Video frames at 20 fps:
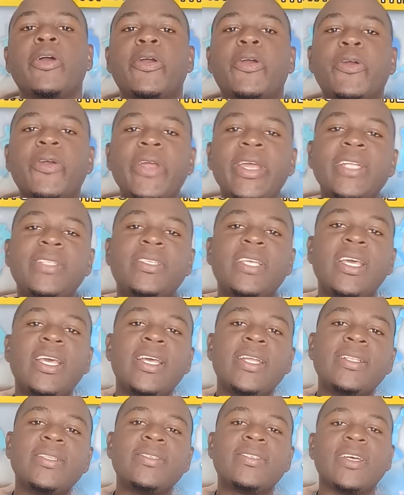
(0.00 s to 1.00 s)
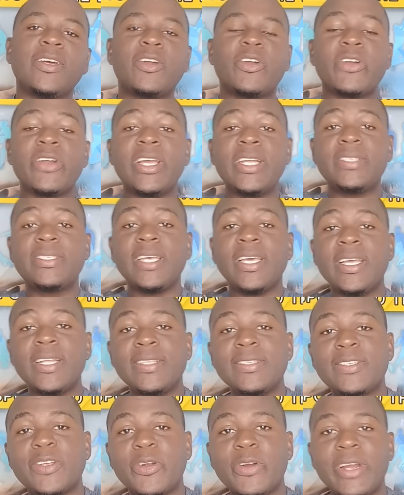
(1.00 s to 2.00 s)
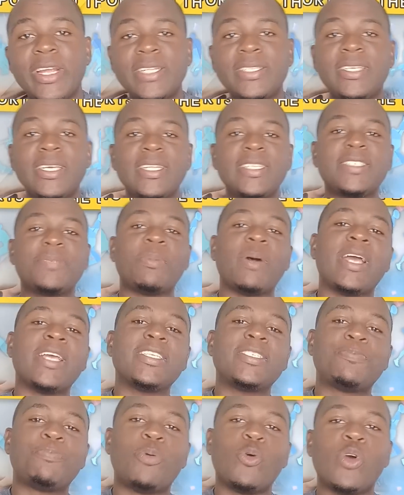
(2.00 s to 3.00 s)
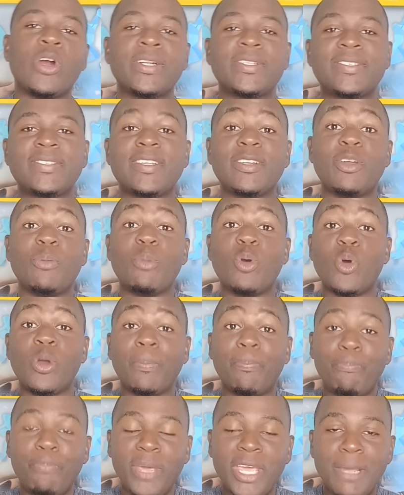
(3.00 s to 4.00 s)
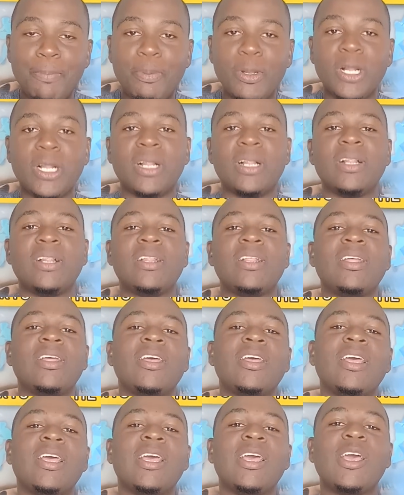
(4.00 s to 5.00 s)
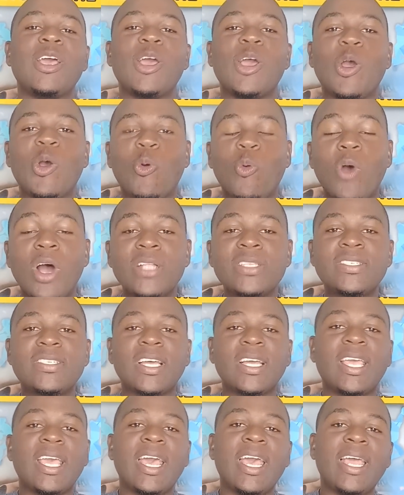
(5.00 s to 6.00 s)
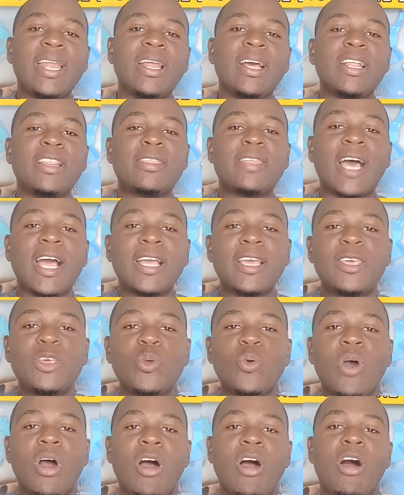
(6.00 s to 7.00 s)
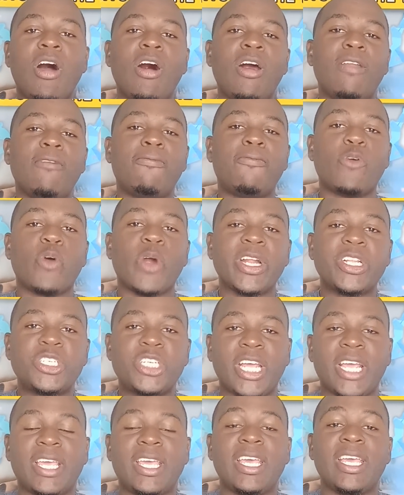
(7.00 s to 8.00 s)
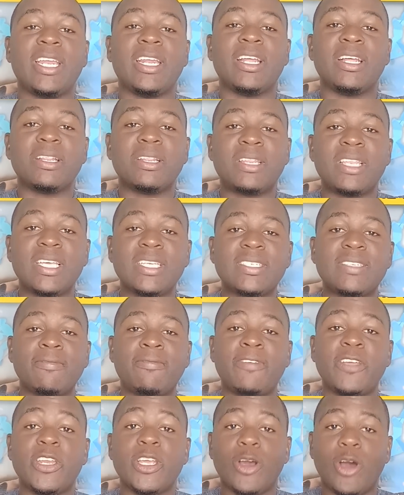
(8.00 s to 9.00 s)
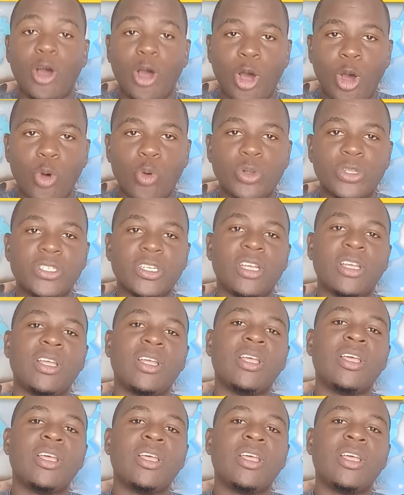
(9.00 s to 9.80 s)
Greetings, greetings, greetings, my sports to the bone people. Once again, thank you all for checking this video out.